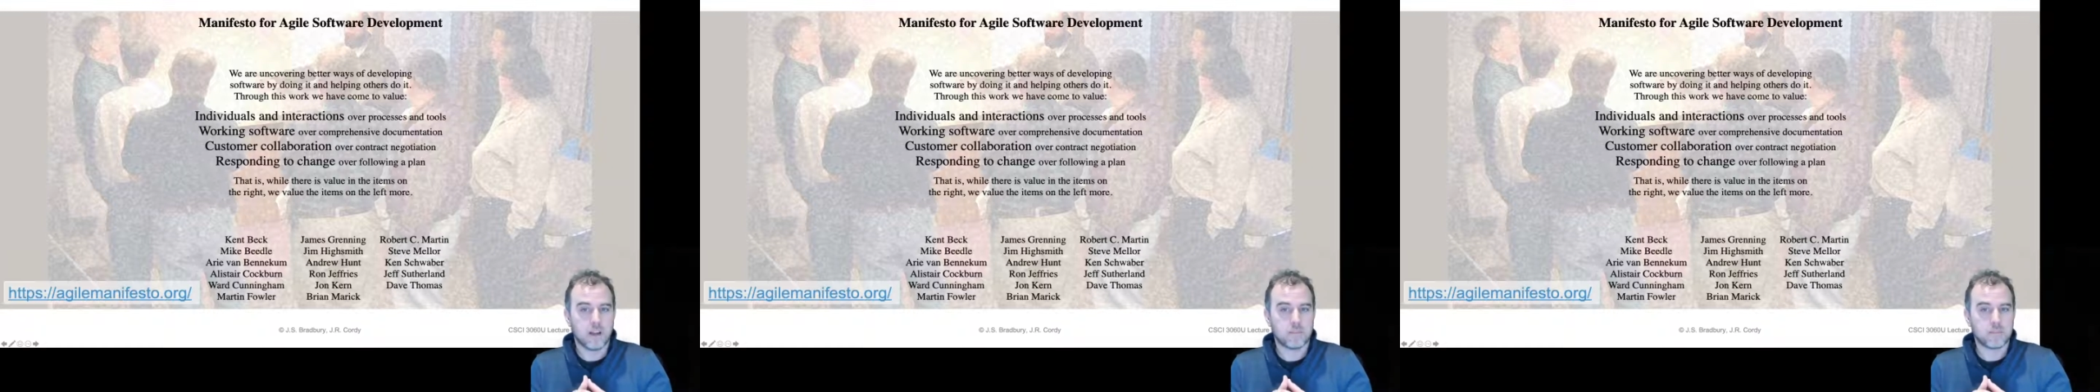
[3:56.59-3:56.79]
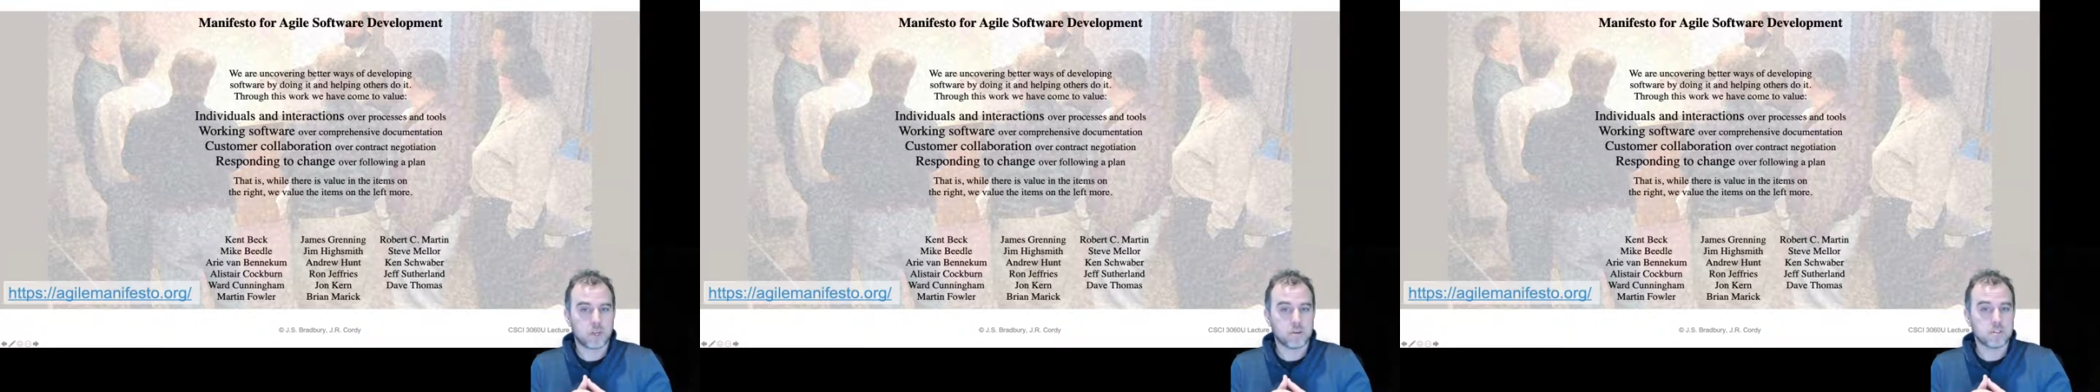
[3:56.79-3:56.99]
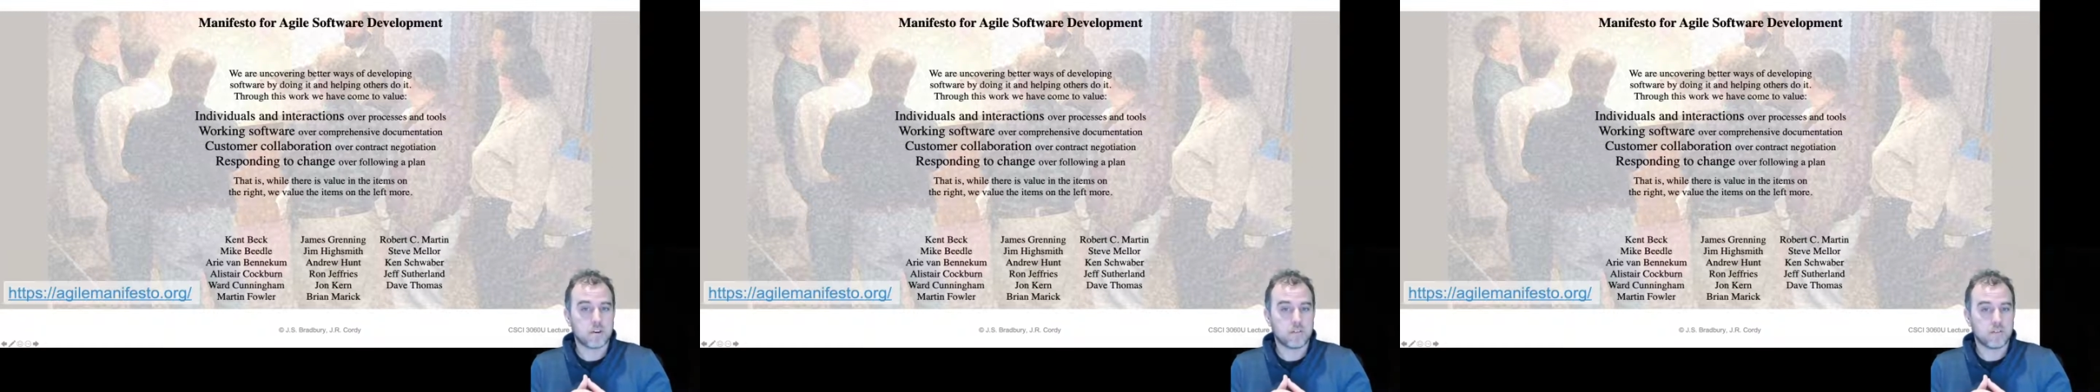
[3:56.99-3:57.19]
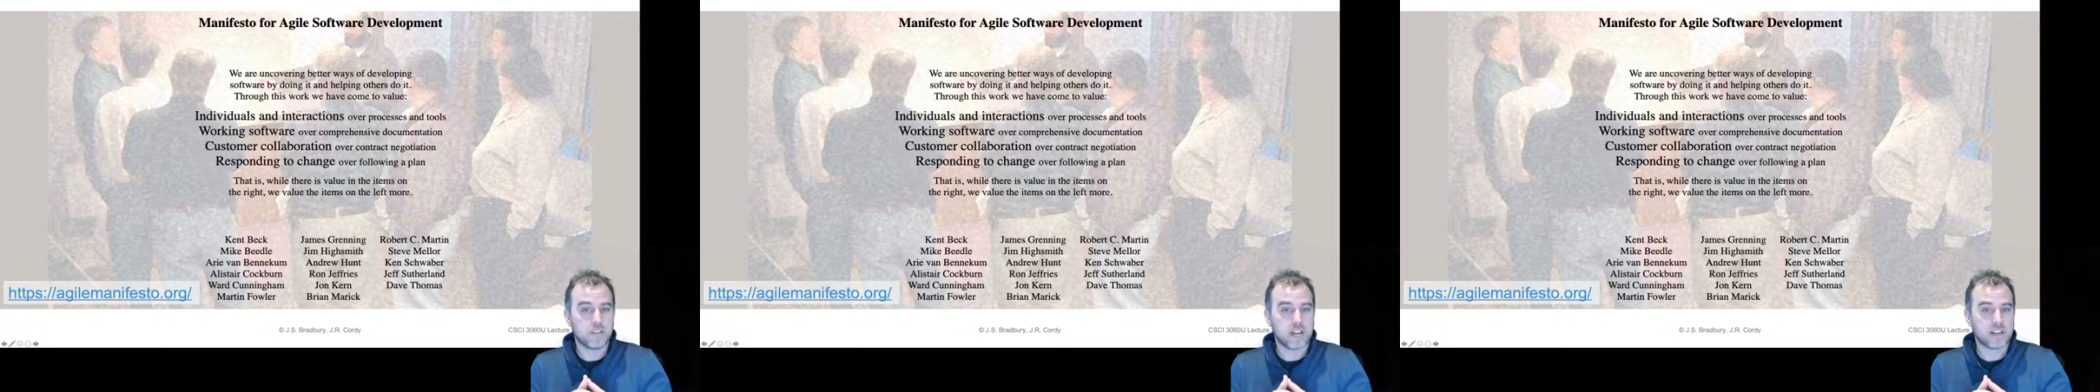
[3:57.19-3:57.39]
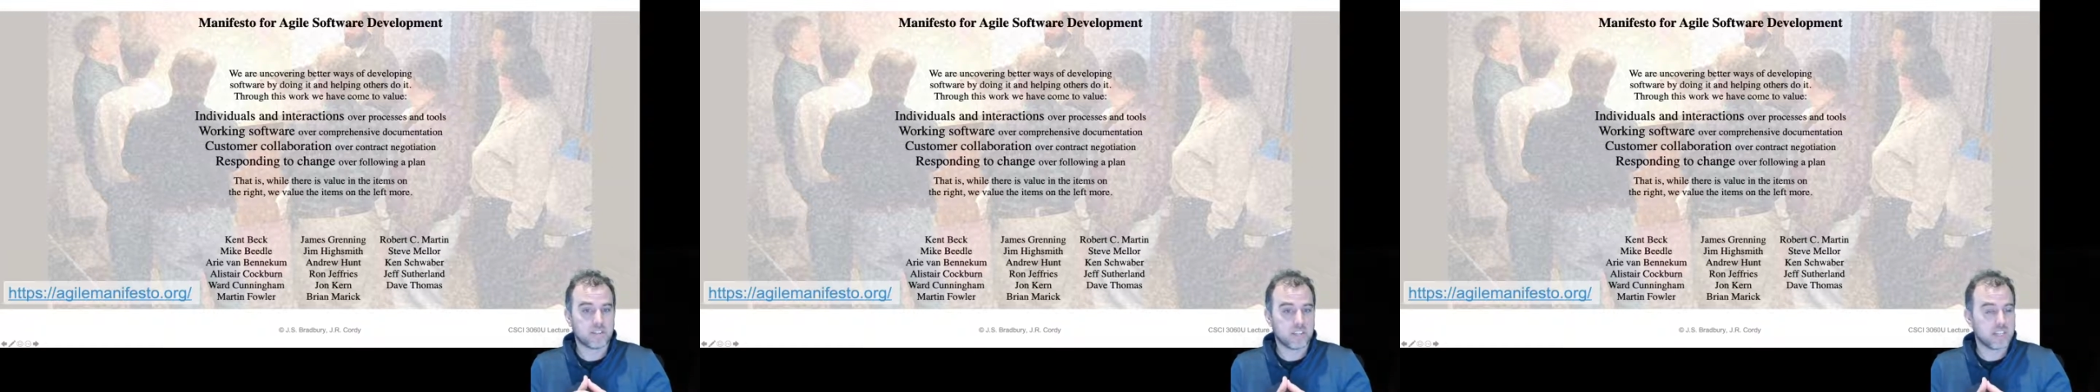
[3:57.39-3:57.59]
Those are in
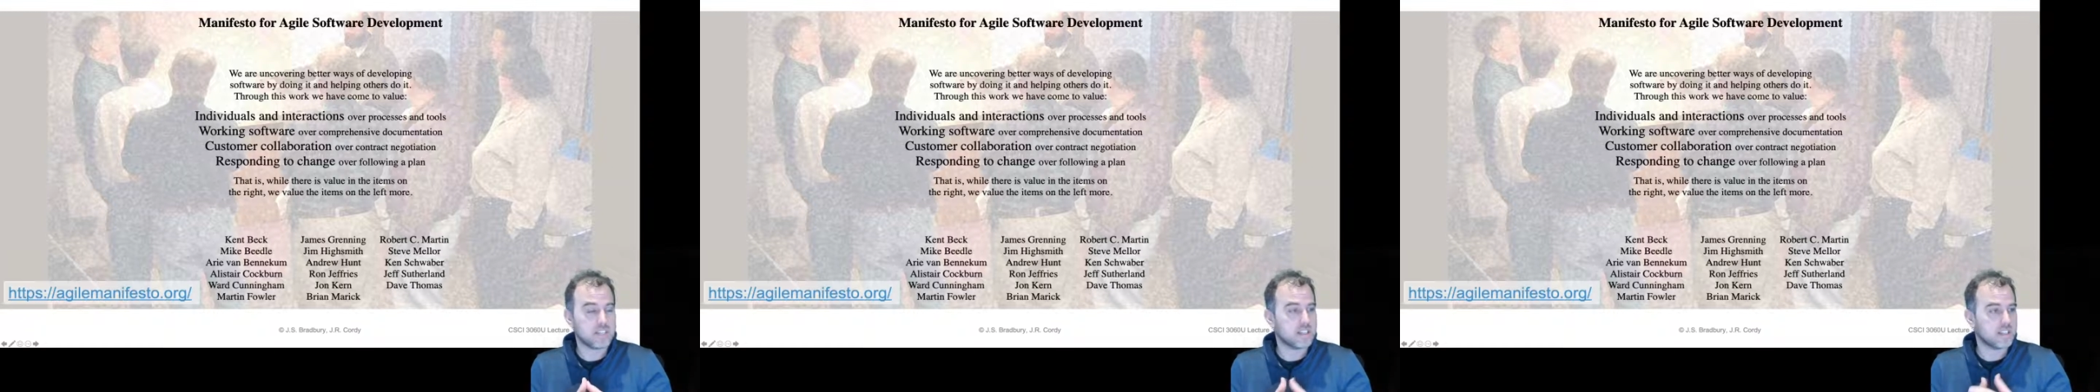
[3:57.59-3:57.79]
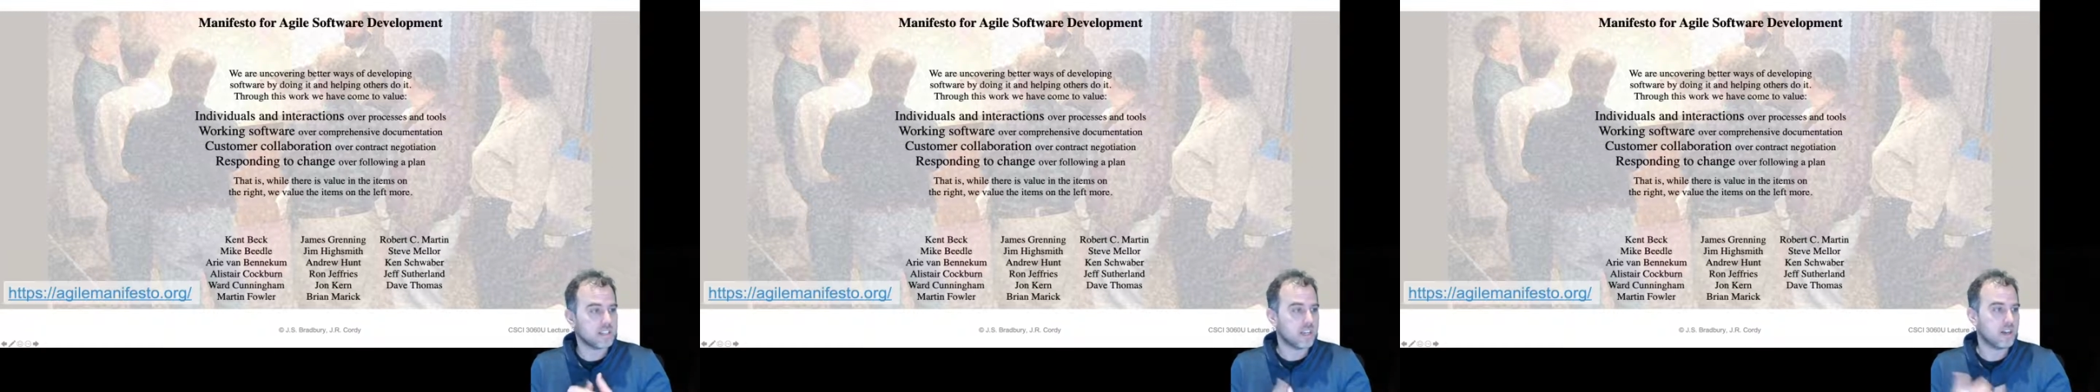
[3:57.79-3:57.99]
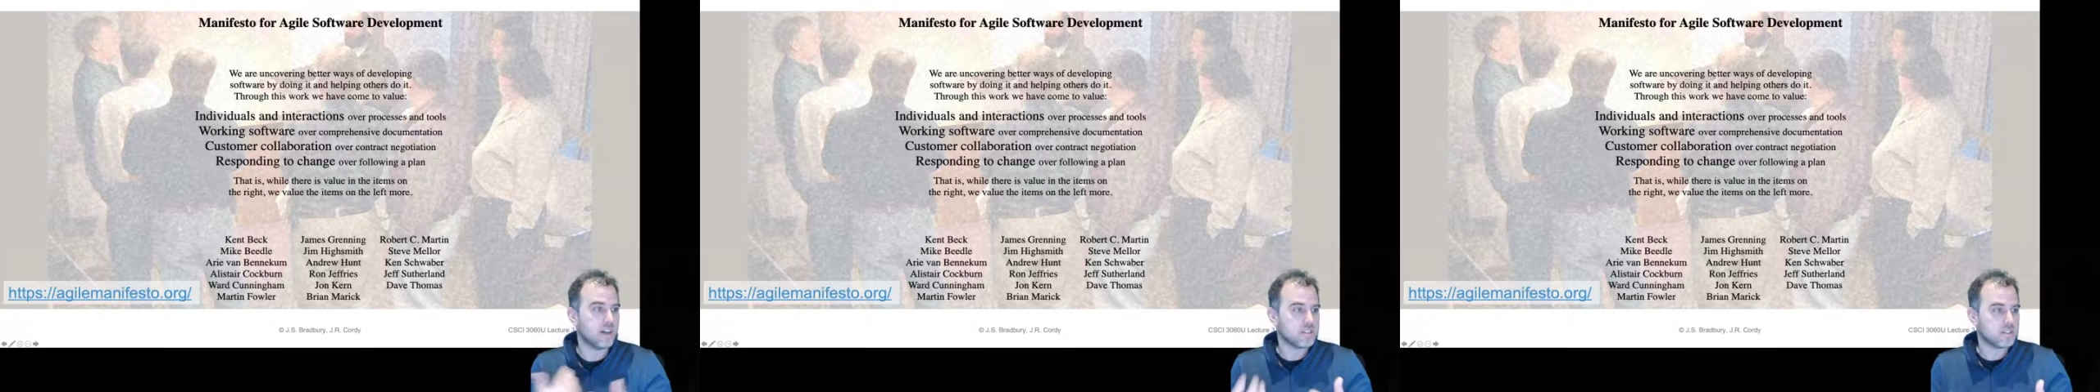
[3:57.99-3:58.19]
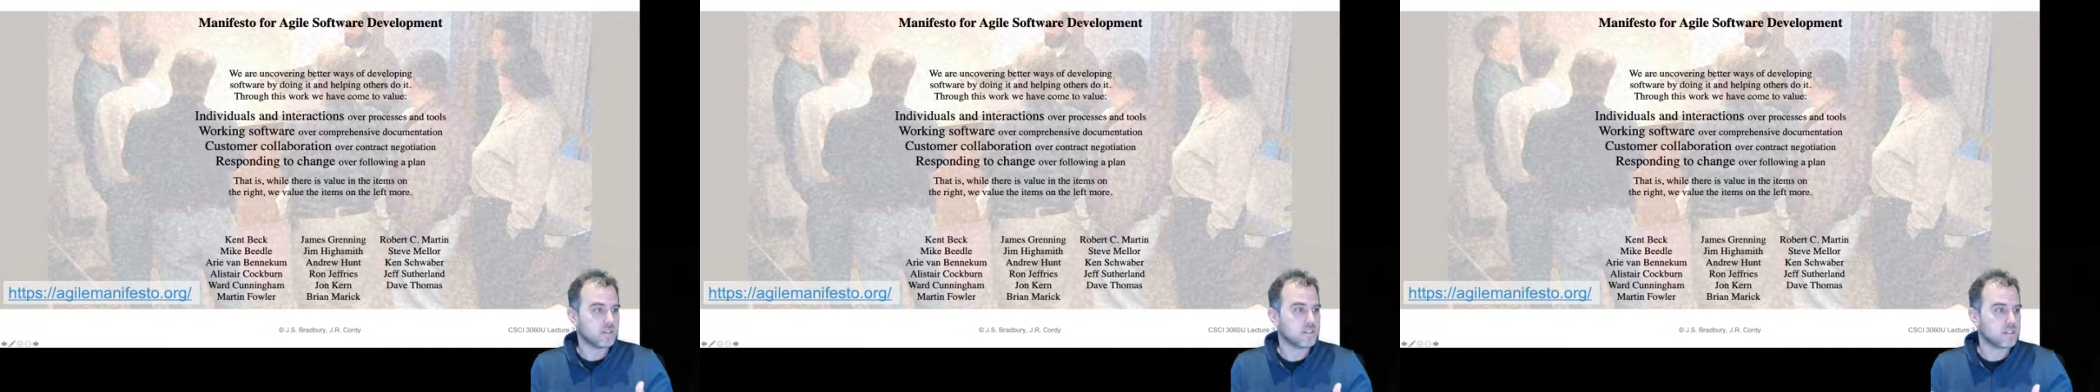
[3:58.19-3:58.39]
fact things that they also